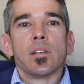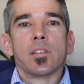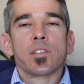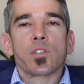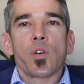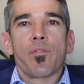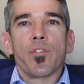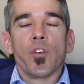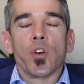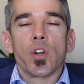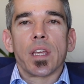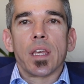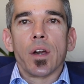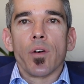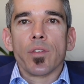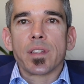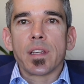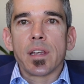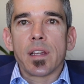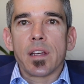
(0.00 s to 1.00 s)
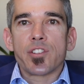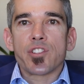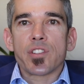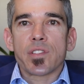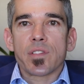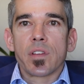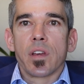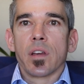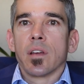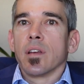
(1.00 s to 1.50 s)
so I feel guilty, and I
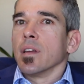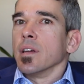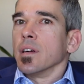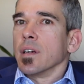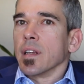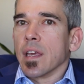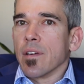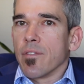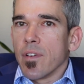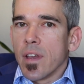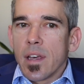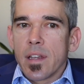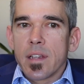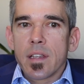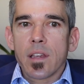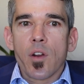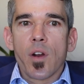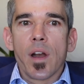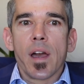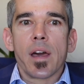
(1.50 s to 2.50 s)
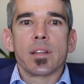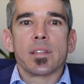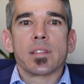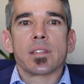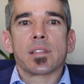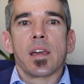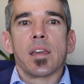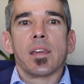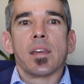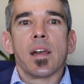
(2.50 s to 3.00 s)
just give in and go ahead and
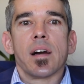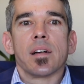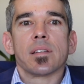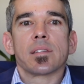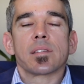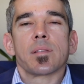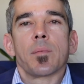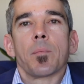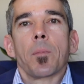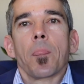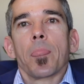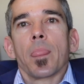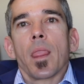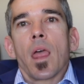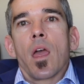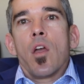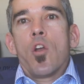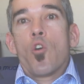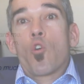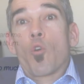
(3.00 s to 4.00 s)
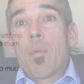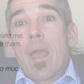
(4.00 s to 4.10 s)
say yes. Or